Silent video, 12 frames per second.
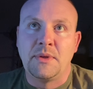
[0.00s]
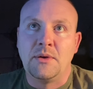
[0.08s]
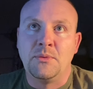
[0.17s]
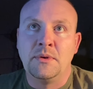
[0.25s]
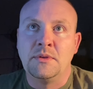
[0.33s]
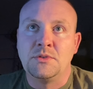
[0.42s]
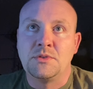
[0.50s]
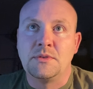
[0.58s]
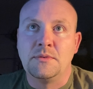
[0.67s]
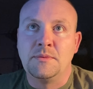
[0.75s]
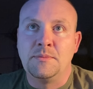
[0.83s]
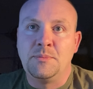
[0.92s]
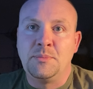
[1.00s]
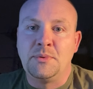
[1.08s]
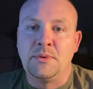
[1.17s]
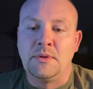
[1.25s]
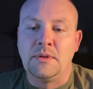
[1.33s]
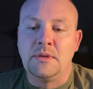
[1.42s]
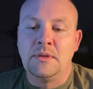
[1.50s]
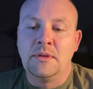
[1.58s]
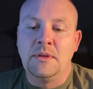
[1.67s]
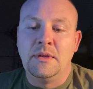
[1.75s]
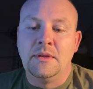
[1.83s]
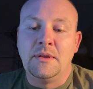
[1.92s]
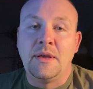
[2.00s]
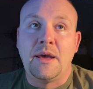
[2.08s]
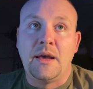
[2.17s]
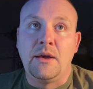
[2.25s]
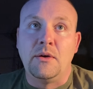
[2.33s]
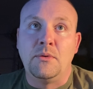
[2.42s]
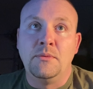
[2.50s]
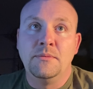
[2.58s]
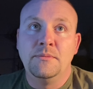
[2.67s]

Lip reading: that one and just put how.